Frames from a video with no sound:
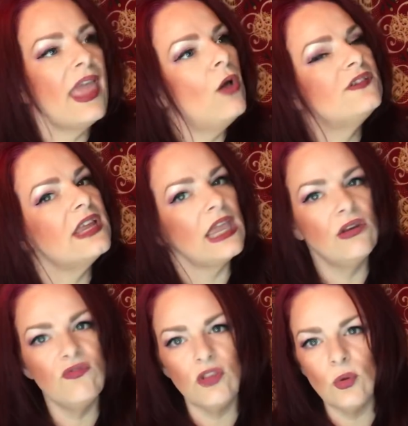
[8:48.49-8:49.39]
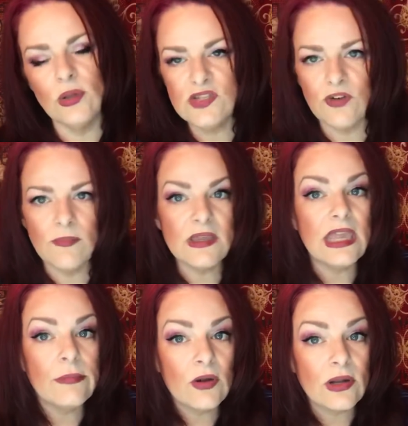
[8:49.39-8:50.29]
Celtic influence from
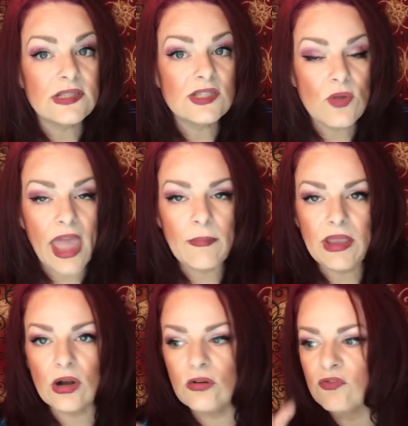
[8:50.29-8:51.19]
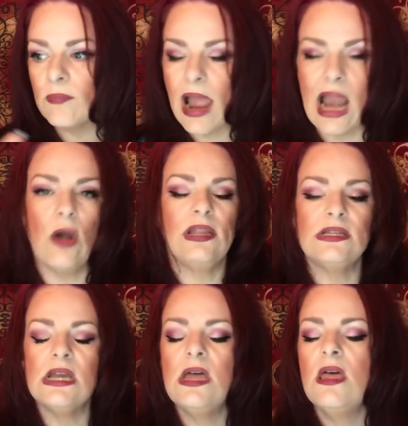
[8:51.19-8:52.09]
the immigrants who came here from Ireland.